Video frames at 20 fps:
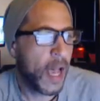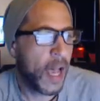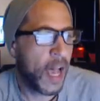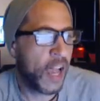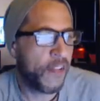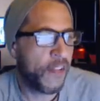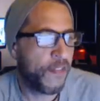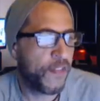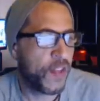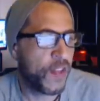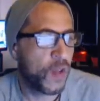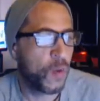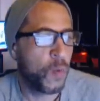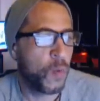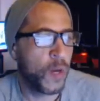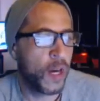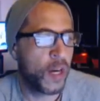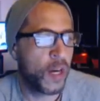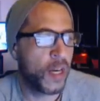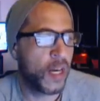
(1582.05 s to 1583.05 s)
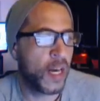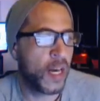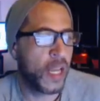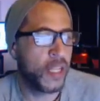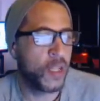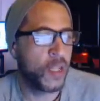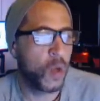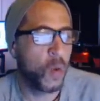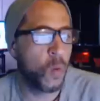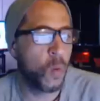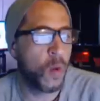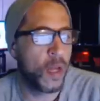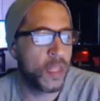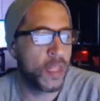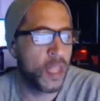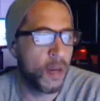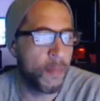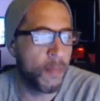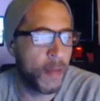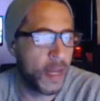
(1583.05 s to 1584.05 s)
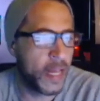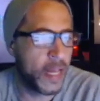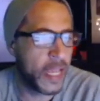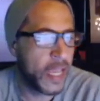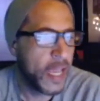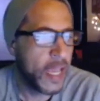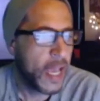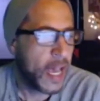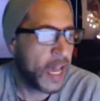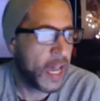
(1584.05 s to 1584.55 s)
I feel weird and I don't want their money.